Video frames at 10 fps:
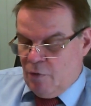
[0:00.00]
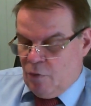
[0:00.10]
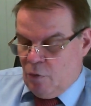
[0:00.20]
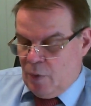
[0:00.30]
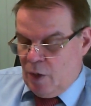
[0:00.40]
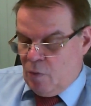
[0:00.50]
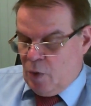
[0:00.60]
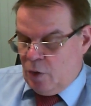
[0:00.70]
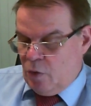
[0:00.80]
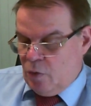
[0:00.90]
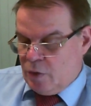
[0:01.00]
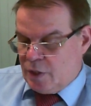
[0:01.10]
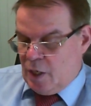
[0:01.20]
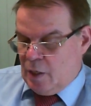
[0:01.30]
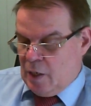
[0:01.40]
for me when you
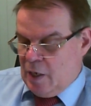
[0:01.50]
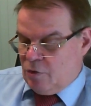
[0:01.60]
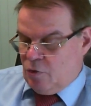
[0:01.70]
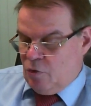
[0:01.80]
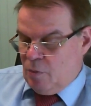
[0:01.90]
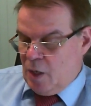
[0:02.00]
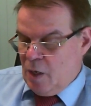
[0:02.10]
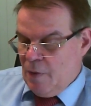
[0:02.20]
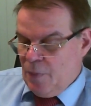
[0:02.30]
send letter to me